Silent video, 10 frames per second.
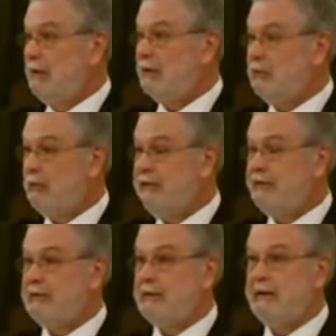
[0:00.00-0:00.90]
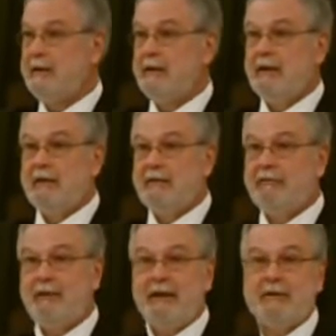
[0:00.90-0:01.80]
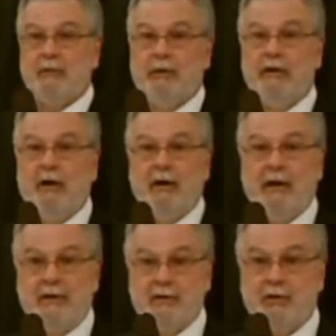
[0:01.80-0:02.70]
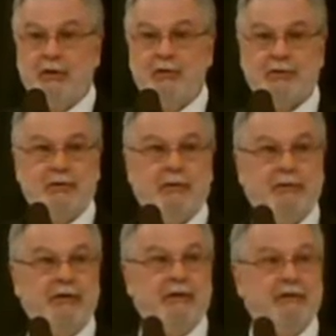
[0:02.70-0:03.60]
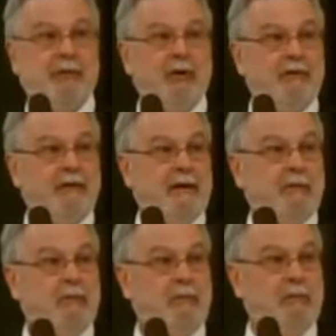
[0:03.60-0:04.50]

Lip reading: increasingly, the fact that we are a church or seen as part of that